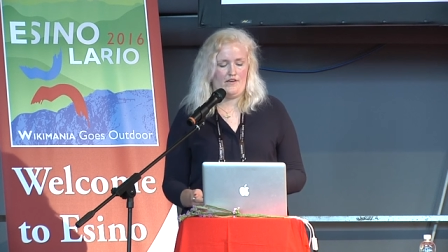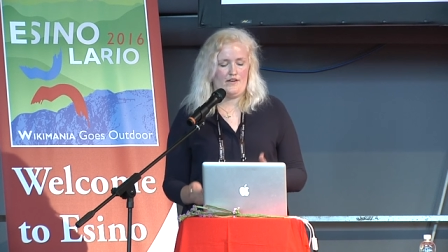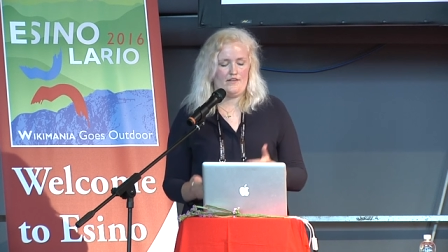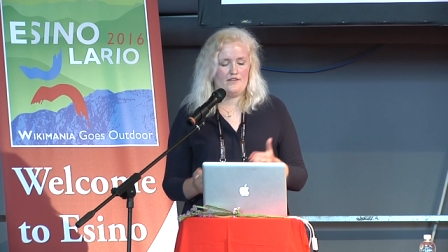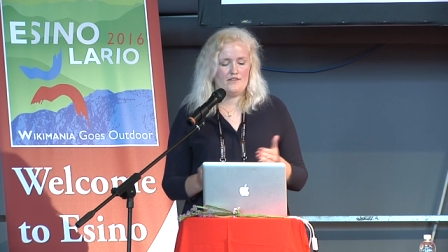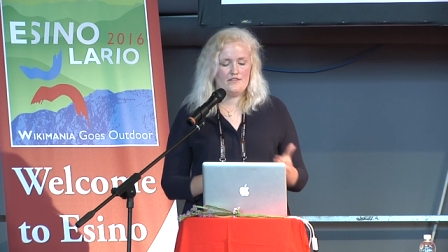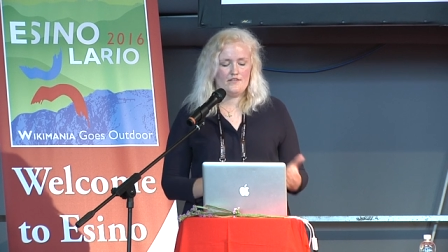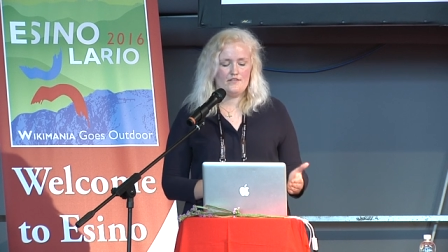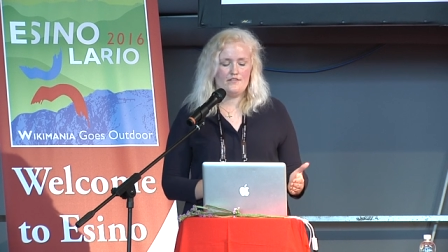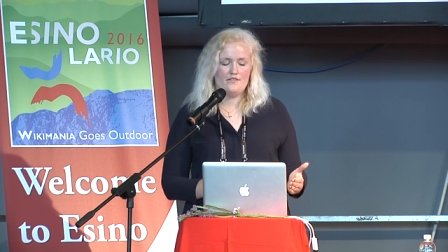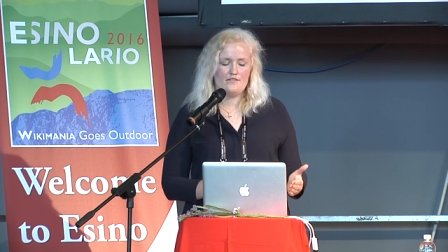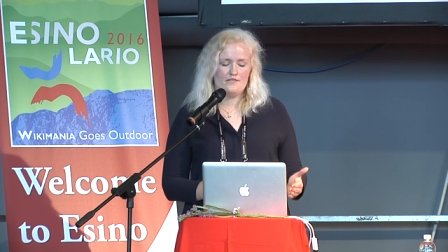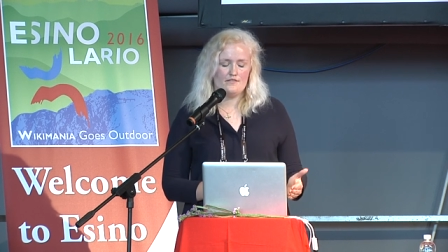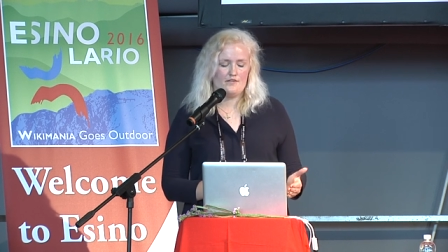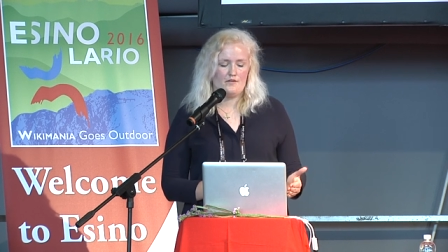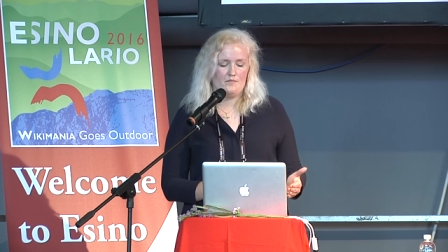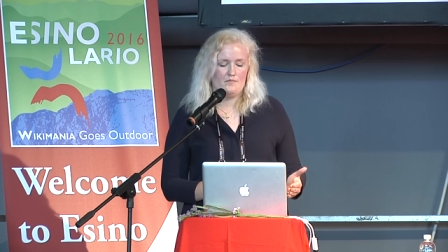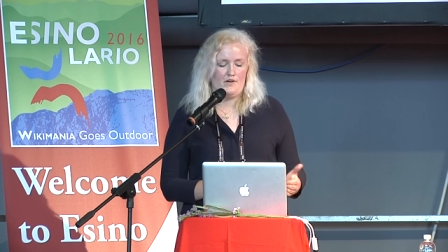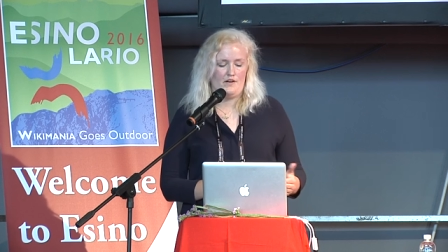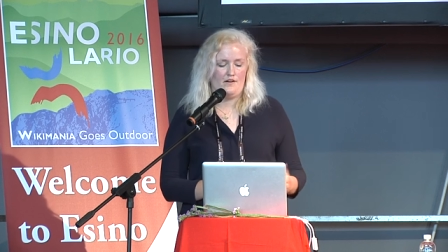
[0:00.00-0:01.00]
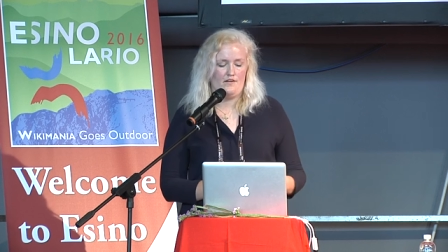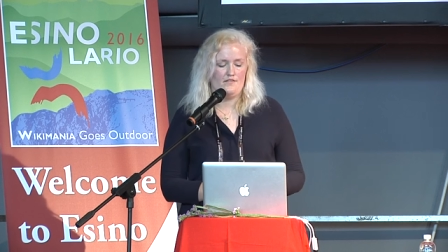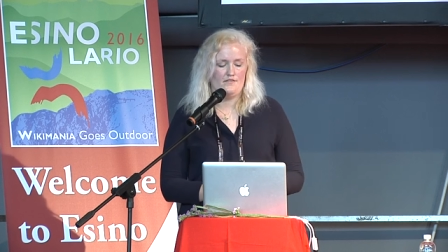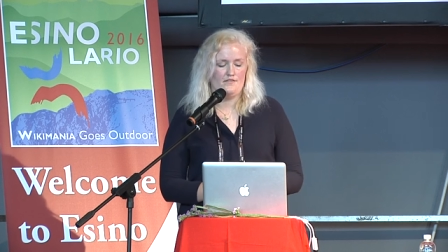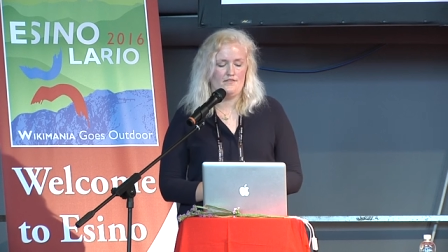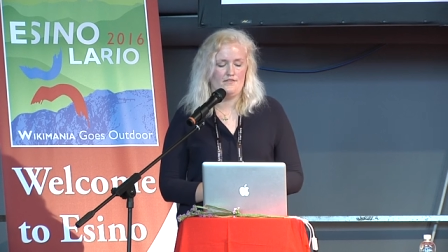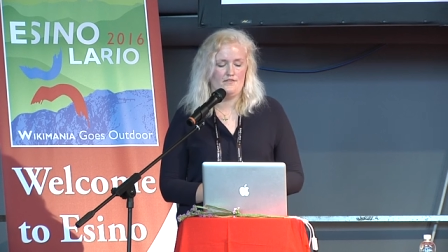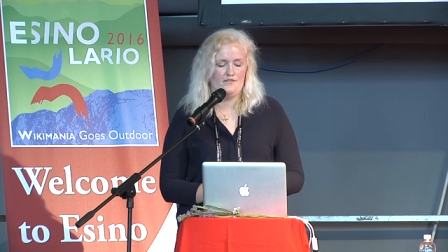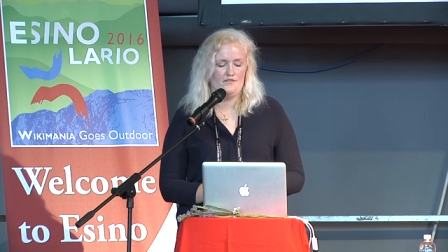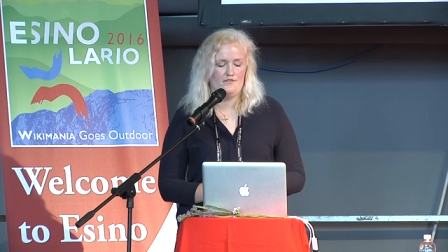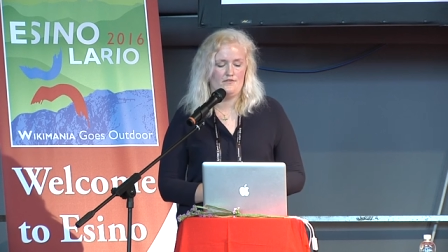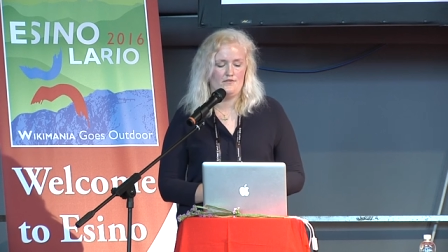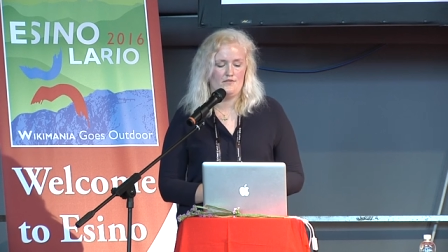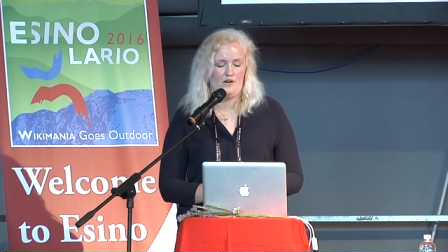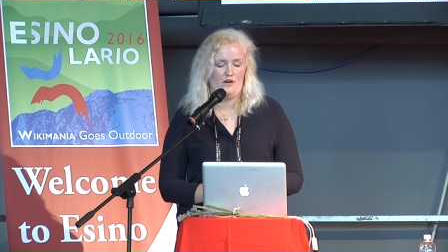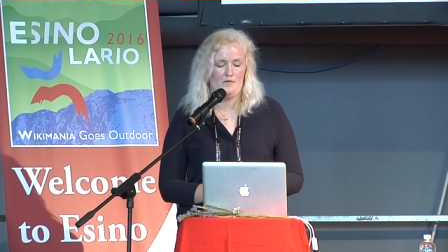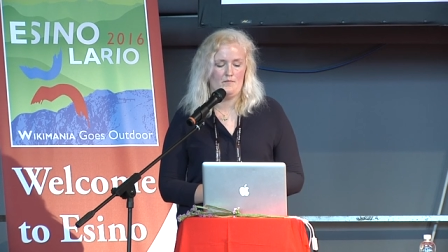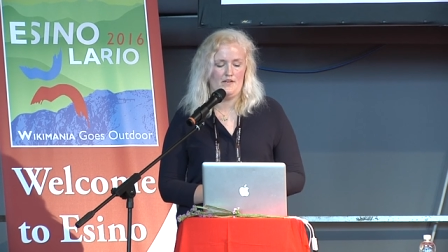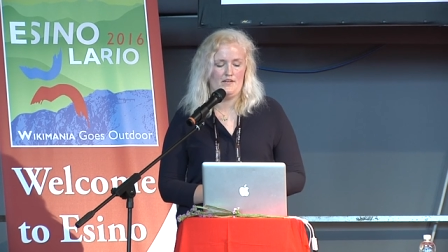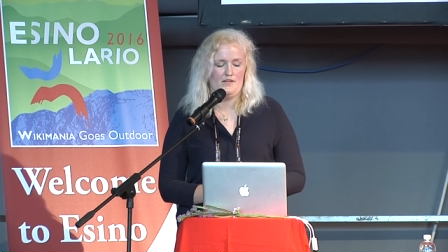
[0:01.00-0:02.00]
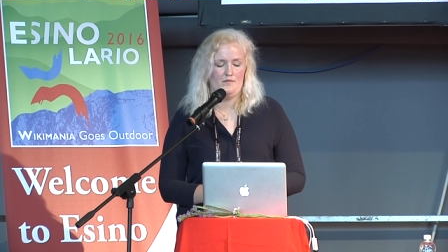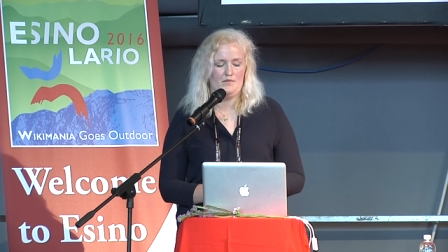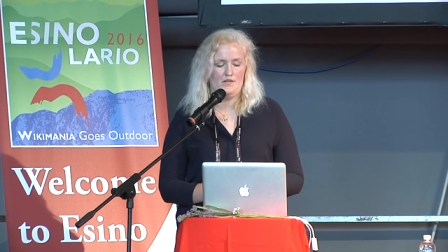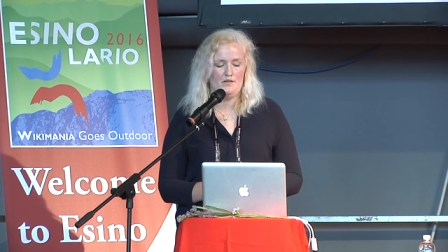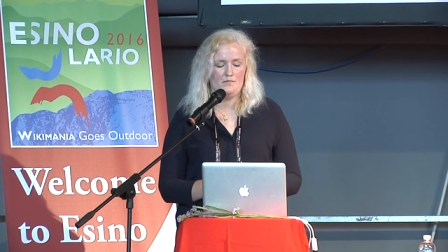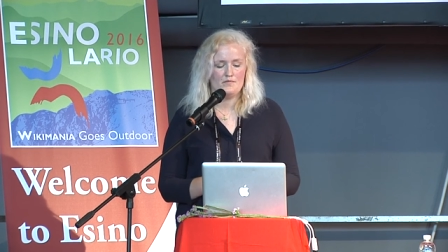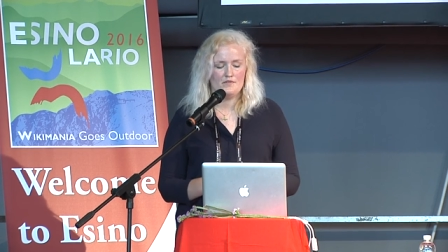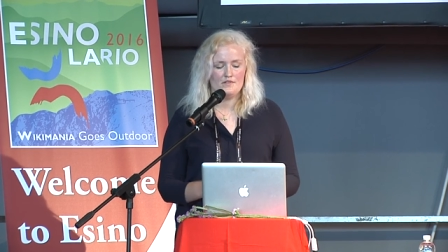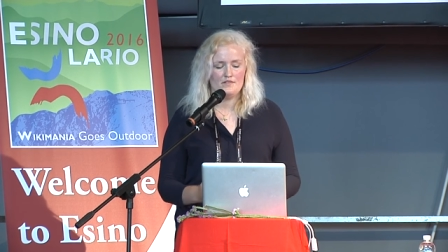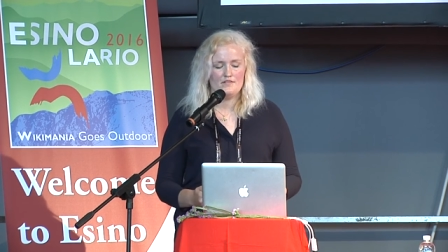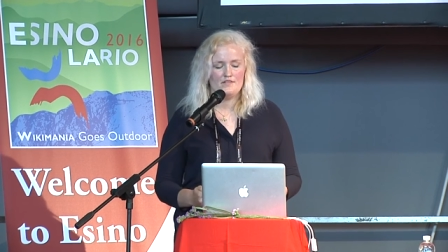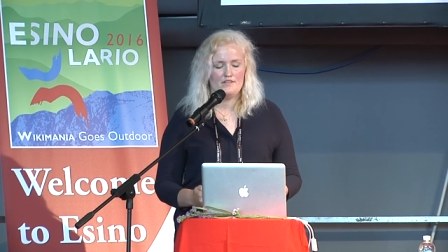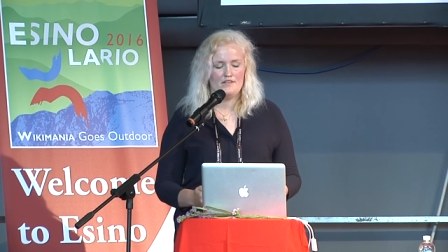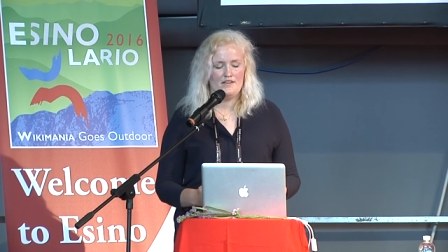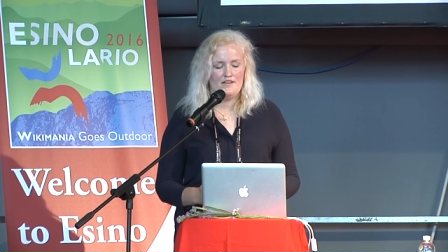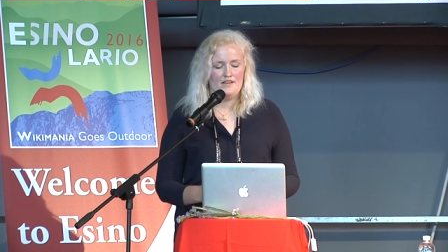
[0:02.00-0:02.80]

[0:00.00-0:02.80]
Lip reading: editors in comparison to how many people